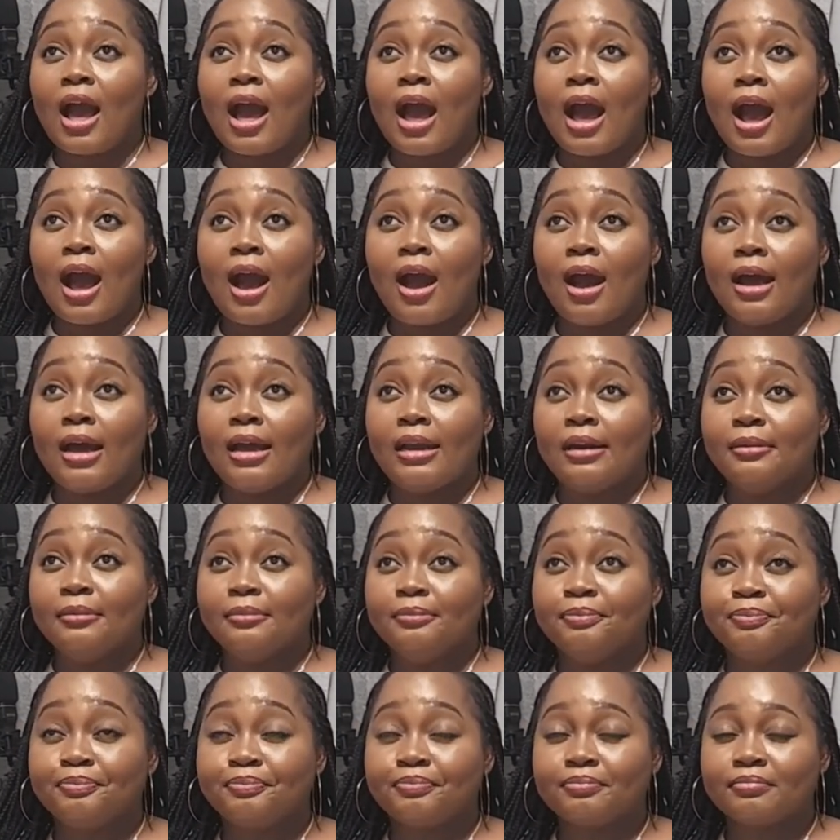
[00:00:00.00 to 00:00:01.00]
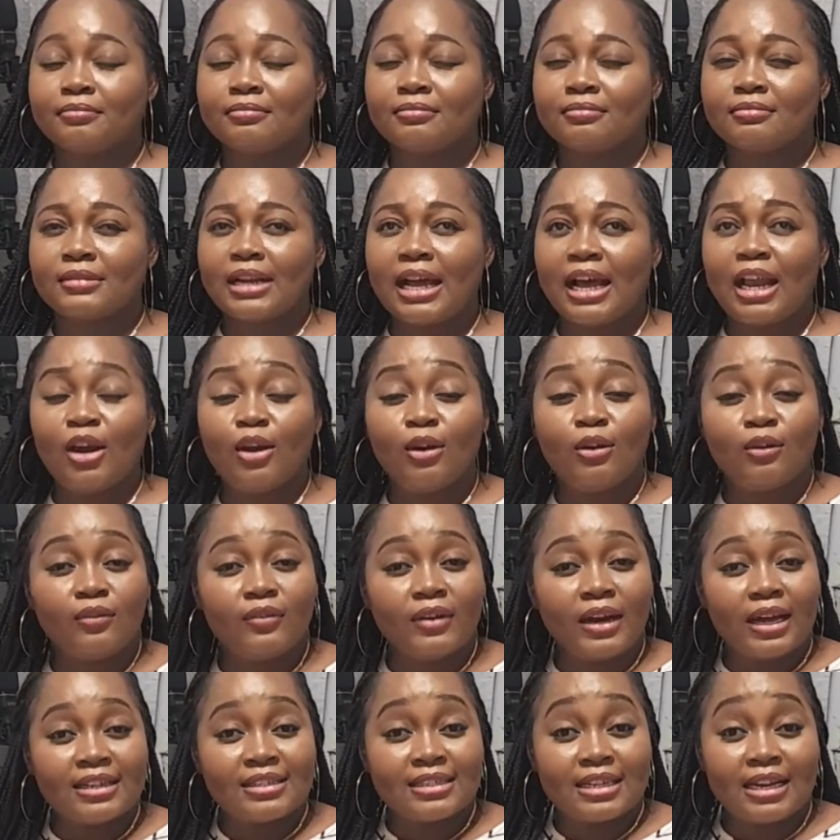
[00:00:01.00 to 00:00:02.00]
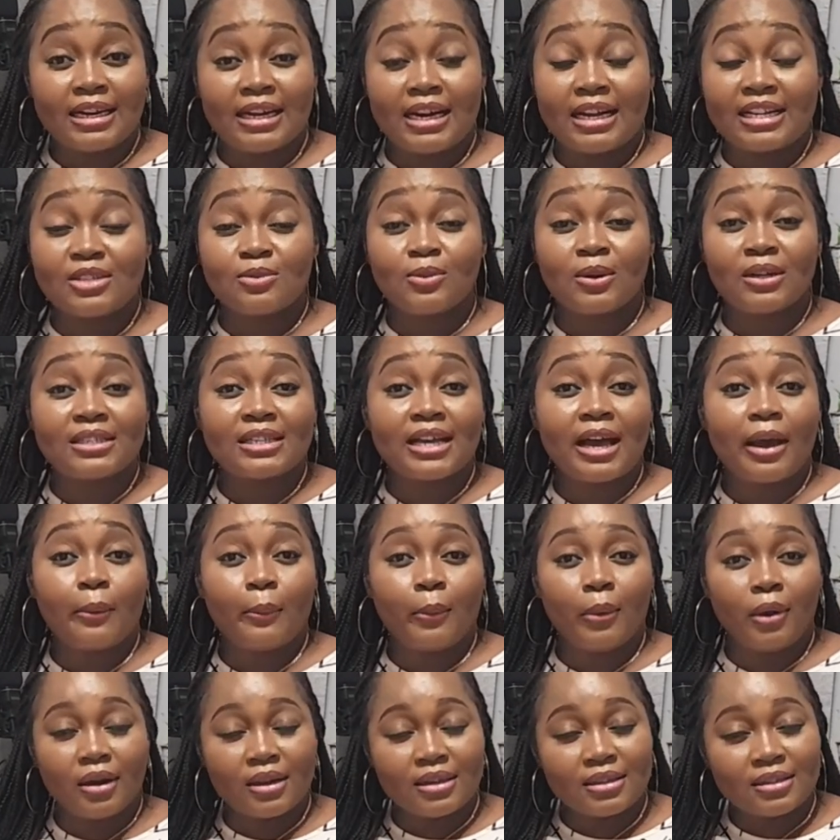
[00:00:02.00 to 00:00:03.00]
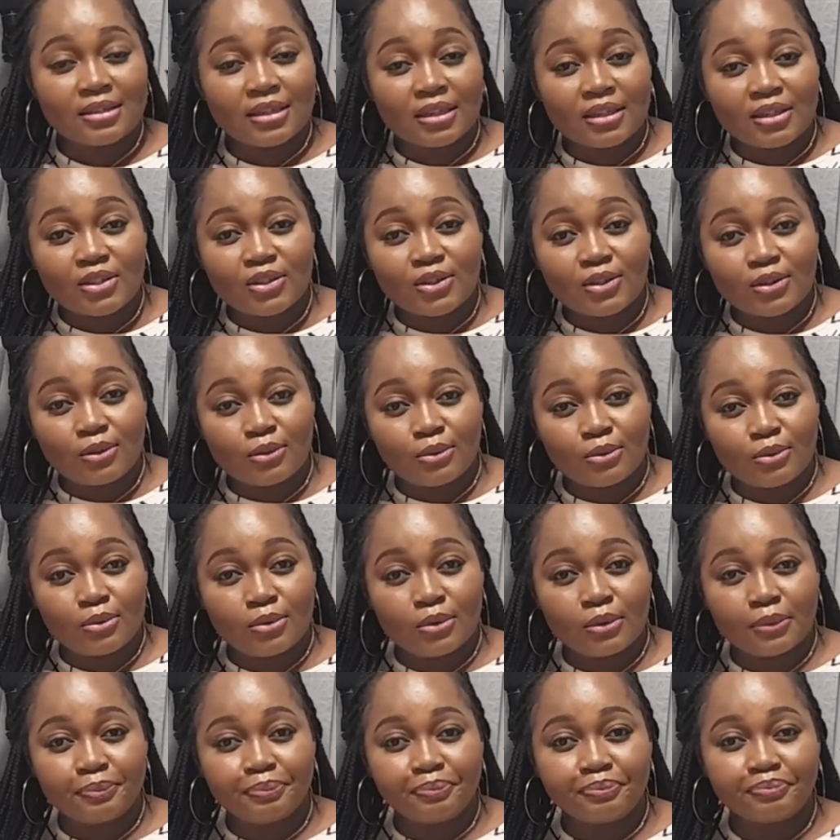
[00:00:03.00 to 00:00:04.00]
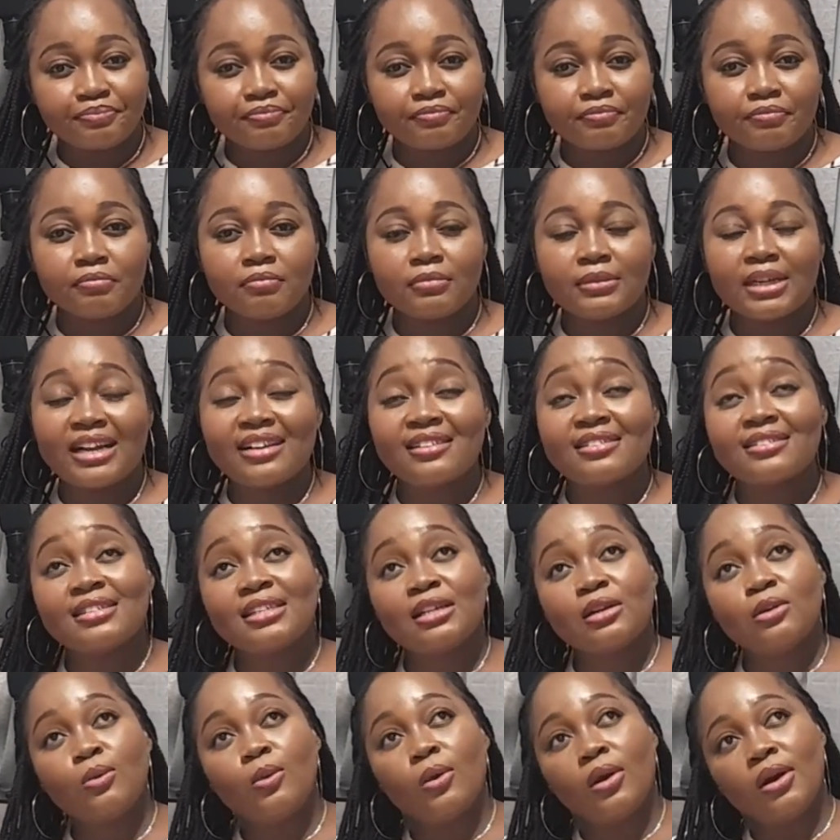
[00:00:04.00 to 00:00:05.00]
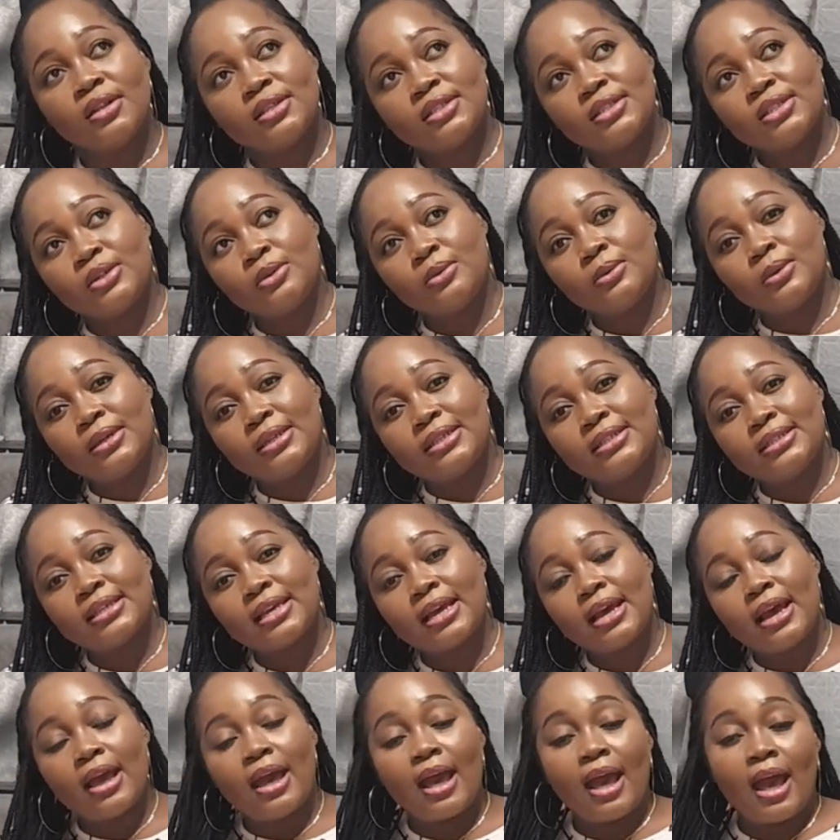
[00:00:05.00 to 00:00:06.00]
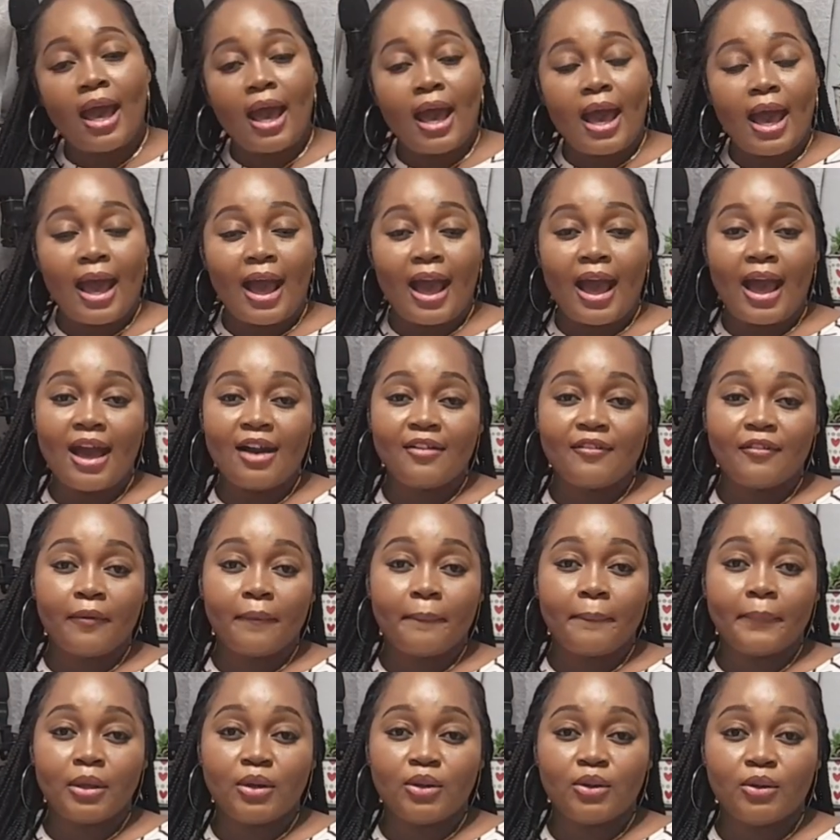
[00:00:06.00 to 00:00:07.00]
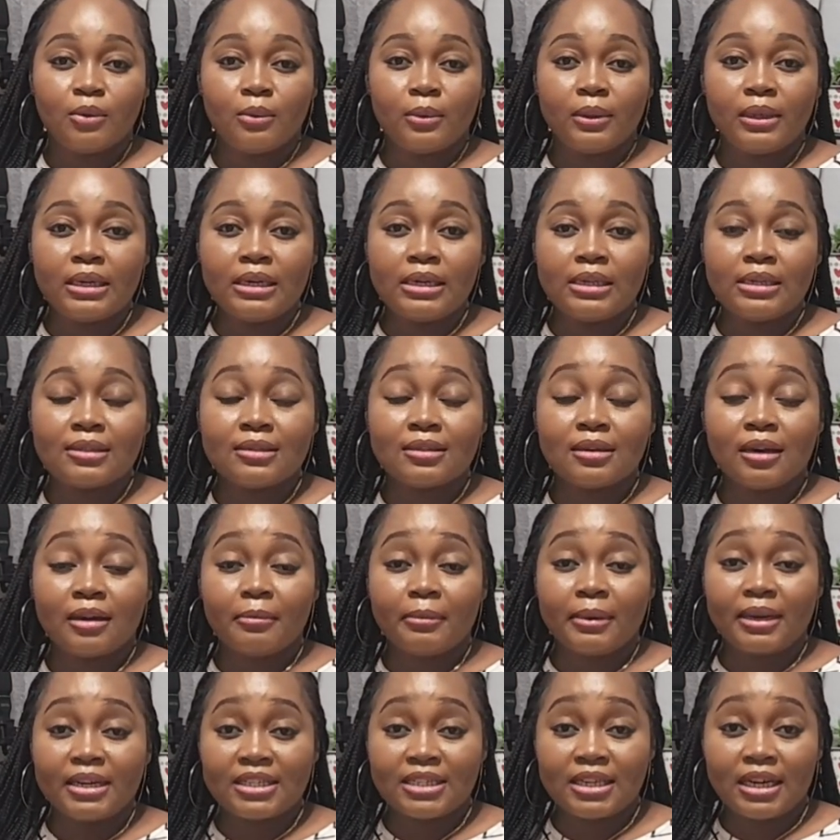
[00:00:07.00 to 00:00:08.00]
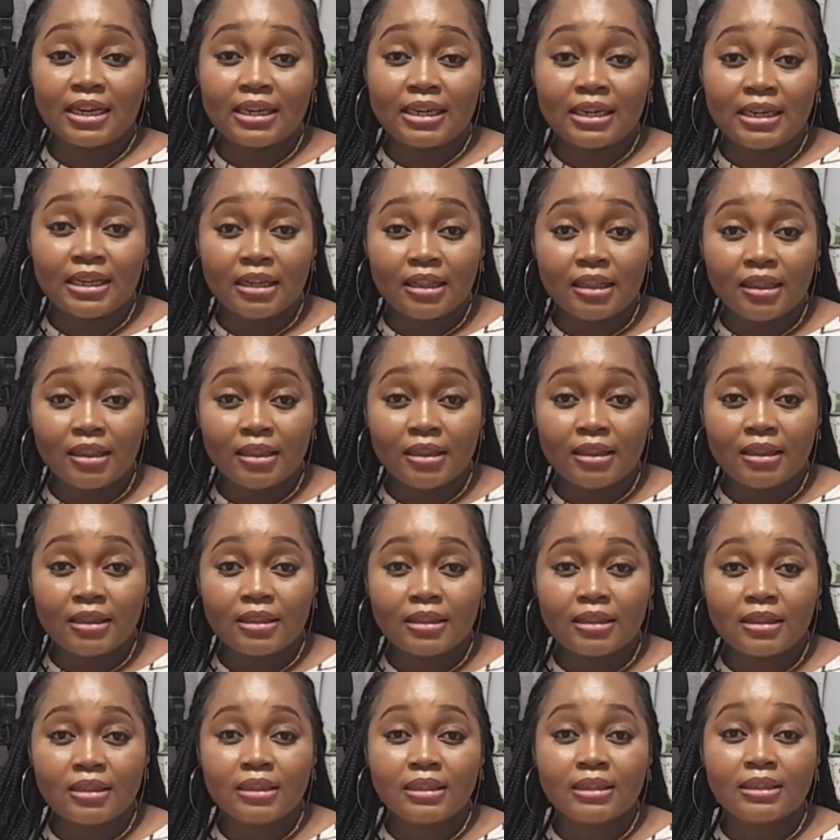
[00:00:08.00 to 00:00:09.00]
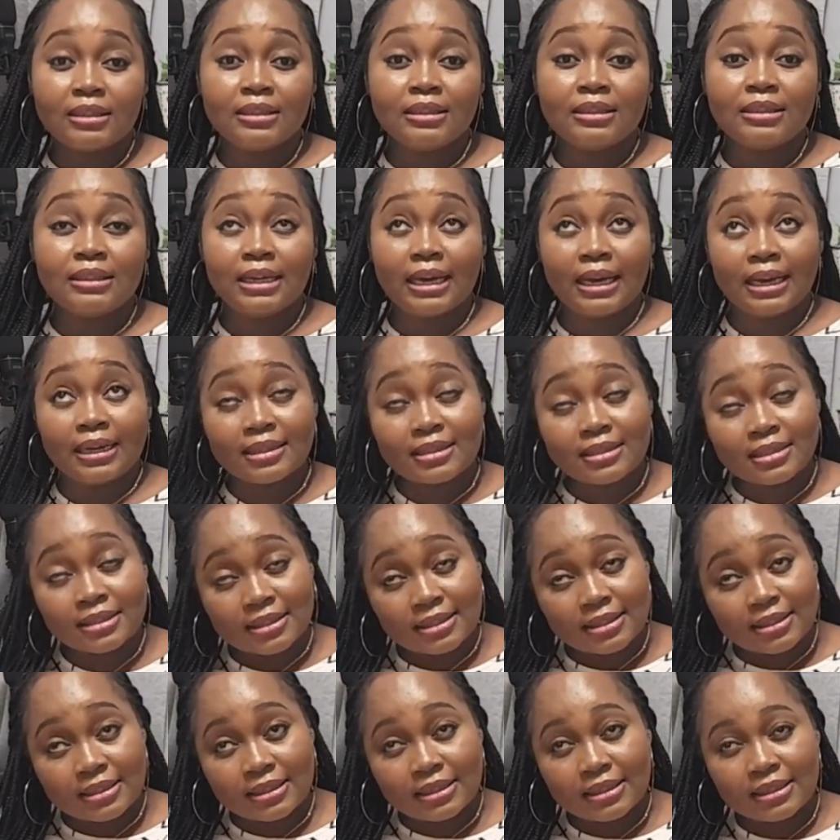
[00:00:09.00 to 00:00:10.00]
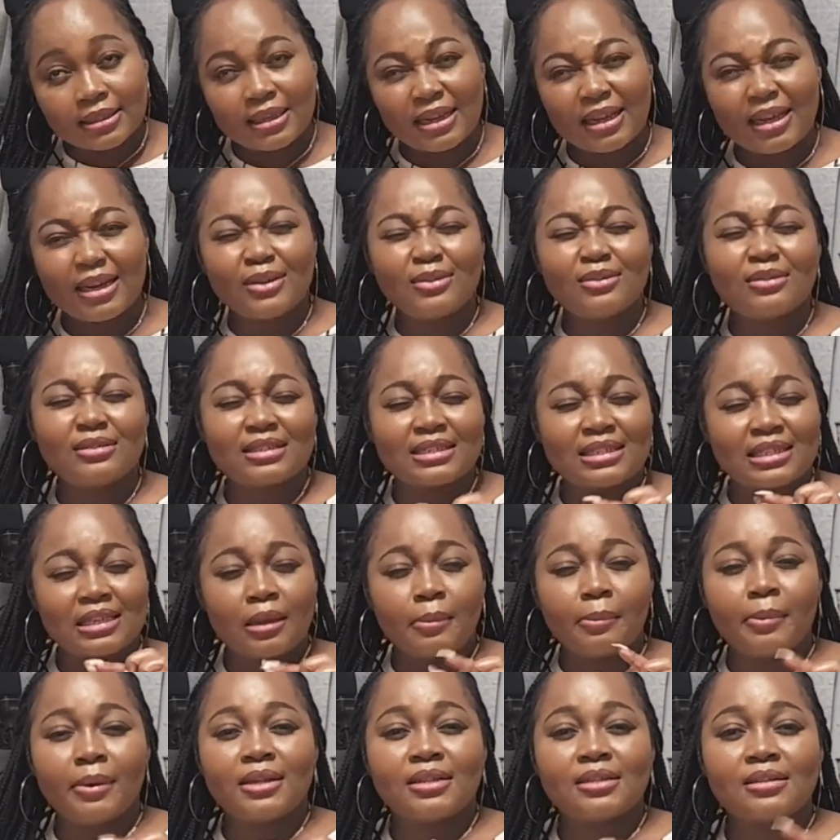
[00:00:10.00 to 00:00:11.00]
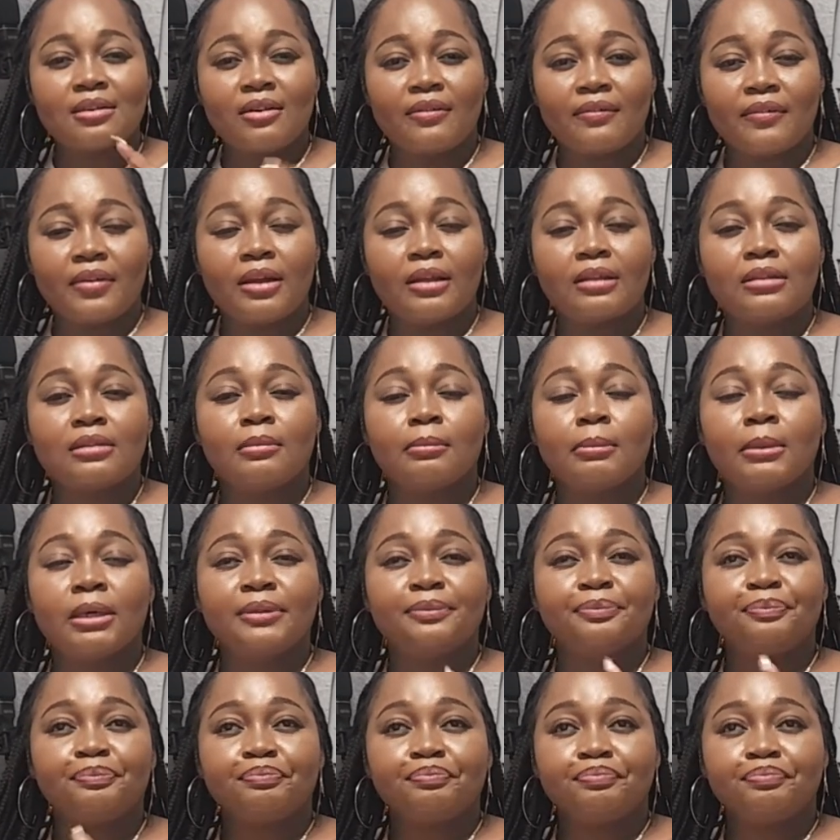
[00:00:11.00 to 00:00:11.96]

and I love that and that's what I wanted to do. I still want to do it. I haven't been doing it on my channel yet. I do snippets of it, but